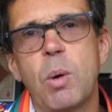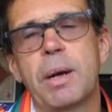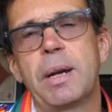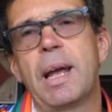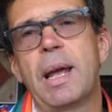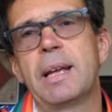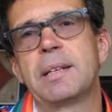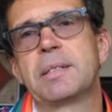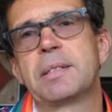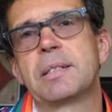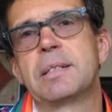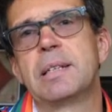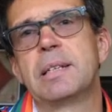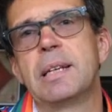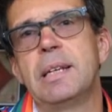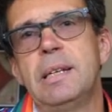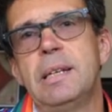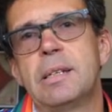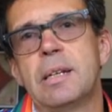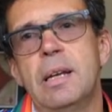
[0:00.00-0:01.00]
one has the
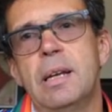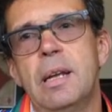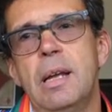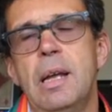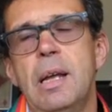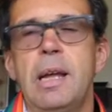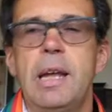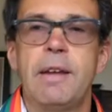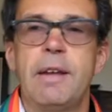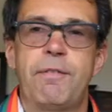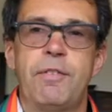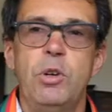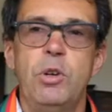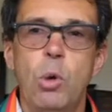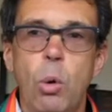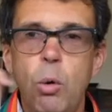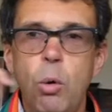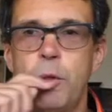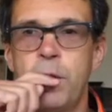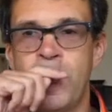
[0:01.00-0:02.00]
lead. If
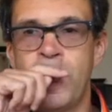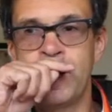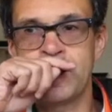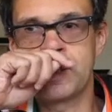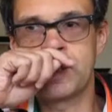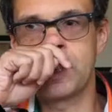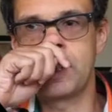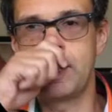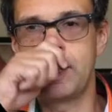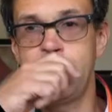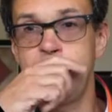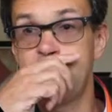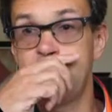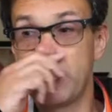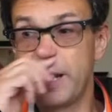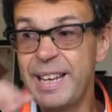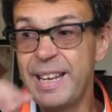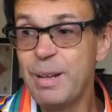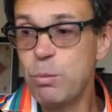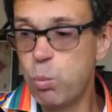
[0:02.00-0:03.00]
North has the lead,
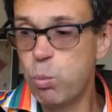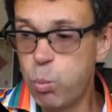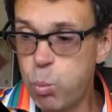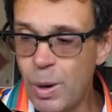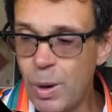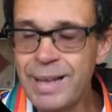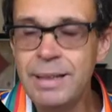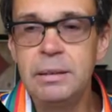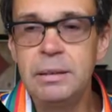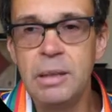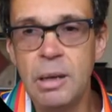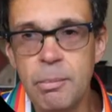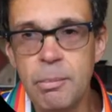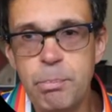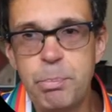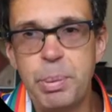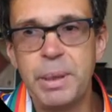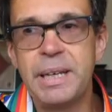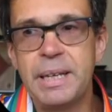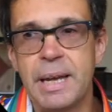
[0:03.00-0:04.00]
he will
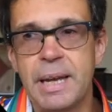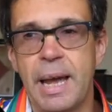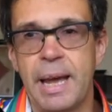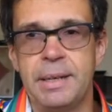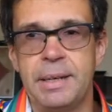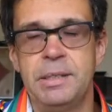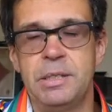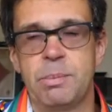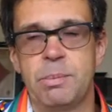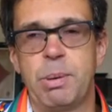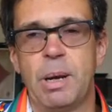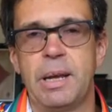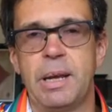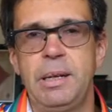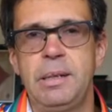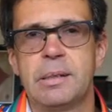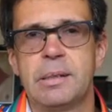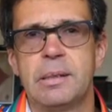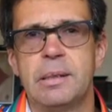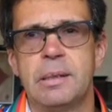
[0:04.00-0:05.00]
be end
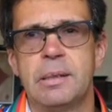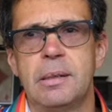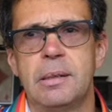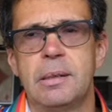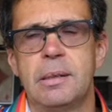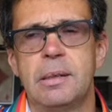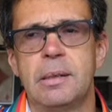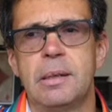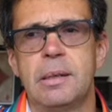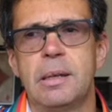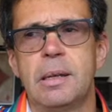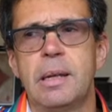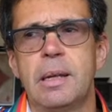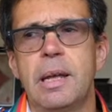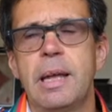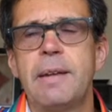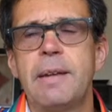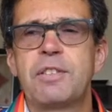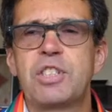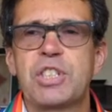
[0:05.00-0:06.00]
played.
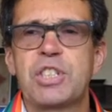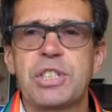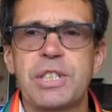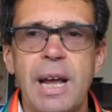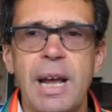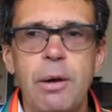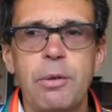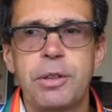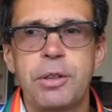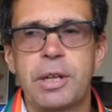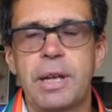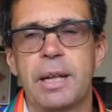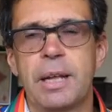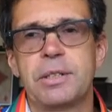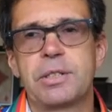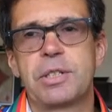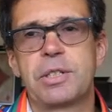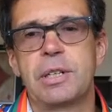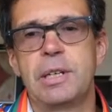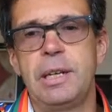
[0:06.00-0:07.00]
If South
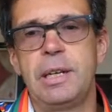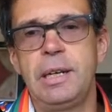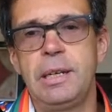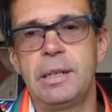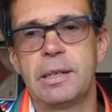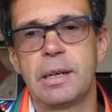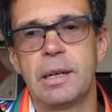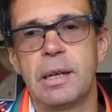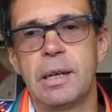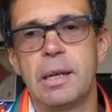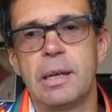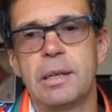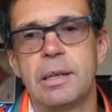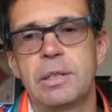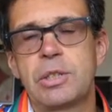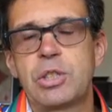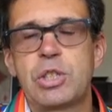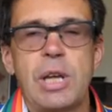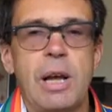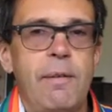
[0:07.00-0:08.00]
gets the lead,
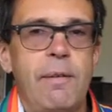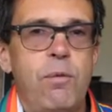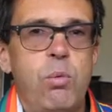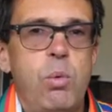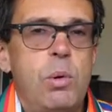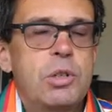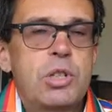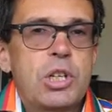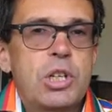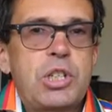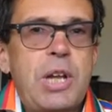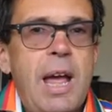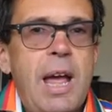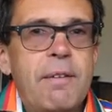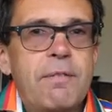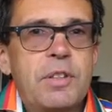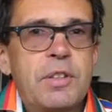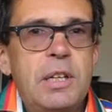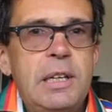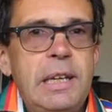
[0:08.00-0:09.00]
South will just
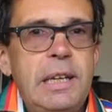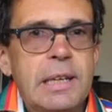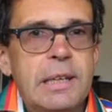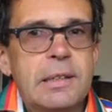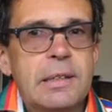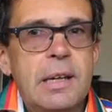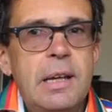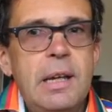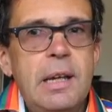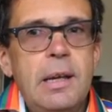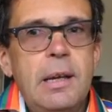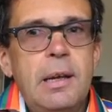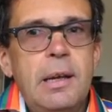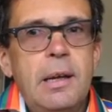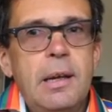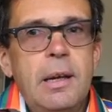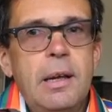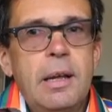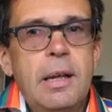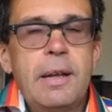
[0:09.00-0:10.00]
have the lead.
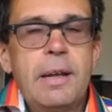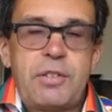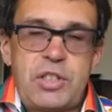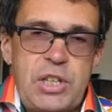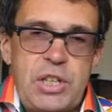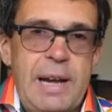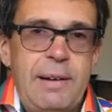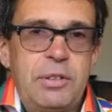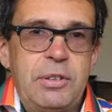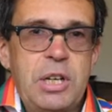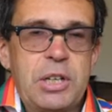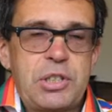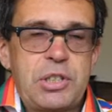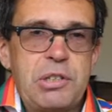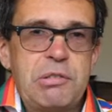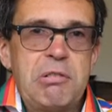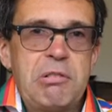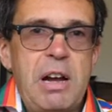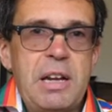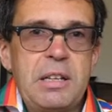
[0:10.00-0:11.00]
If South does
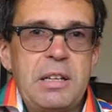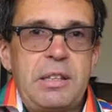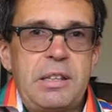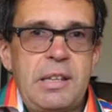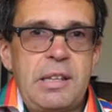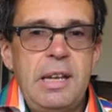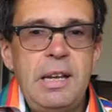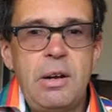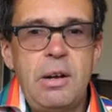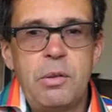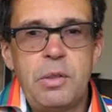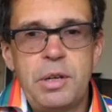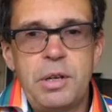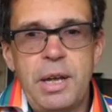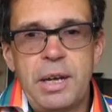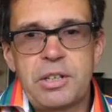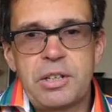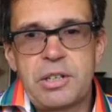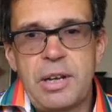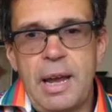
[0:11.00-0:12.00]
the right thing on the
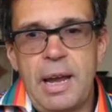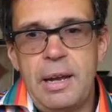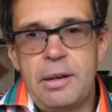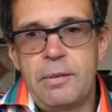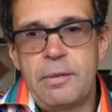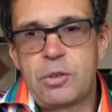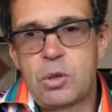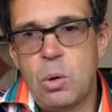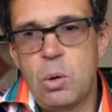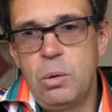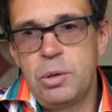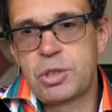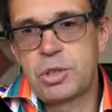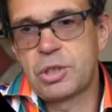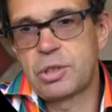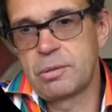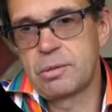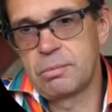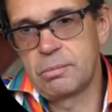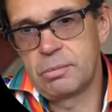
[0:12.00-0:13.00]
next hand, of
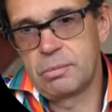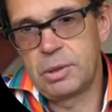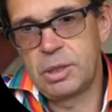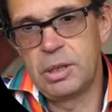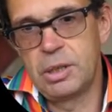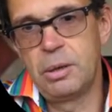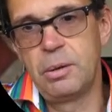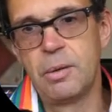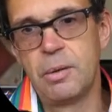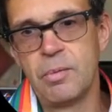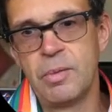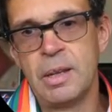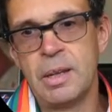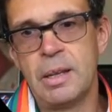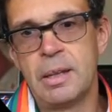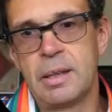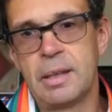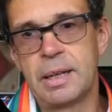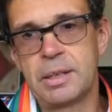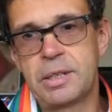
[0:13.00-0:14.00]
course, you know,
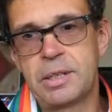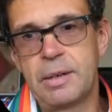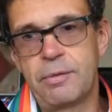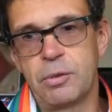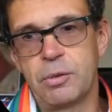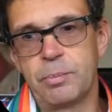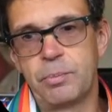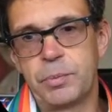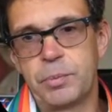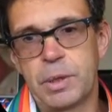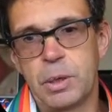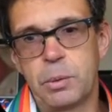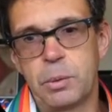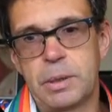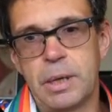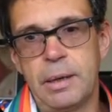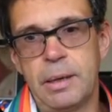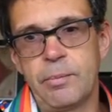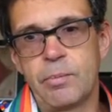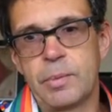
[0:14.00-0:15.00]
that's different.
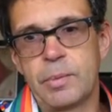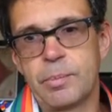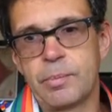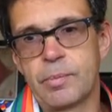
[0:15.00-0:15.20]
Okay.